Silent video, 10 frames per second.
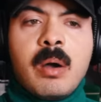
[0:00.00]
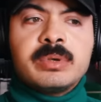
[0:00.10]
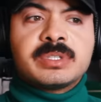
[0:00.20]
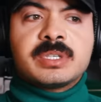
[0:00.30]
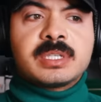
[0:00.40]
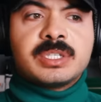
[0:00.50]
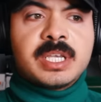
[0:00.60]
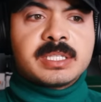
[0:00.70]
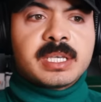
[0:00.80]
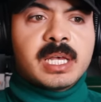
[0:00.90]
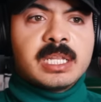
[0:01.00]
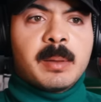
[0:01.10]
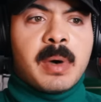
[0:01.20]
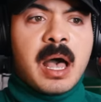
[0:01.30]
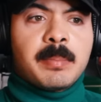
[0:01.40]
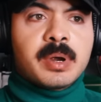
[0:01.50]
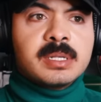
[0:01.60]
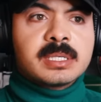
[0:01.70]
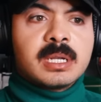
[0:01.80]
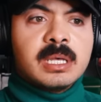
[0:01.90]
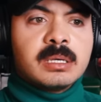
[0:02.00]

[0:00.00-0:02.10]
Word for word: I was just suggesting killing the mom personally.